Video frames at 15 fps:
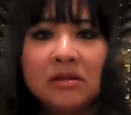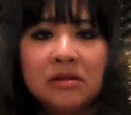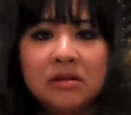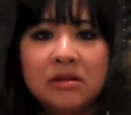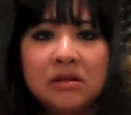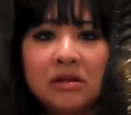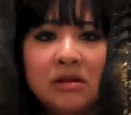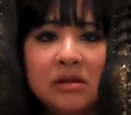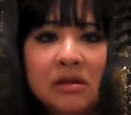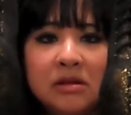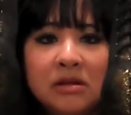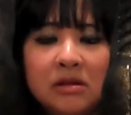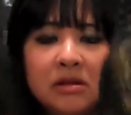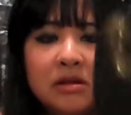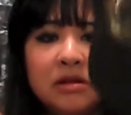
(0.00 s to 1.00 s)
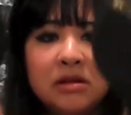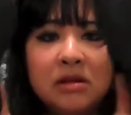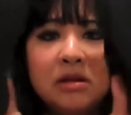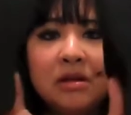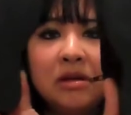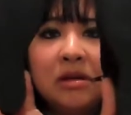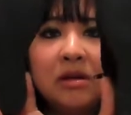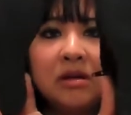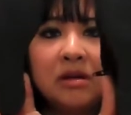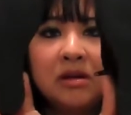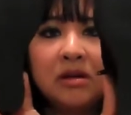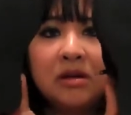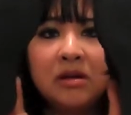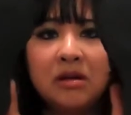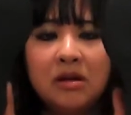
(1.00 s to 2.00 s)

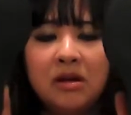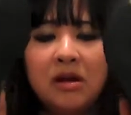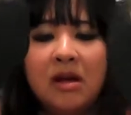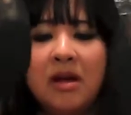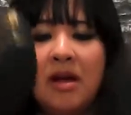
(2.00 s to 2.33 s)
[no speech]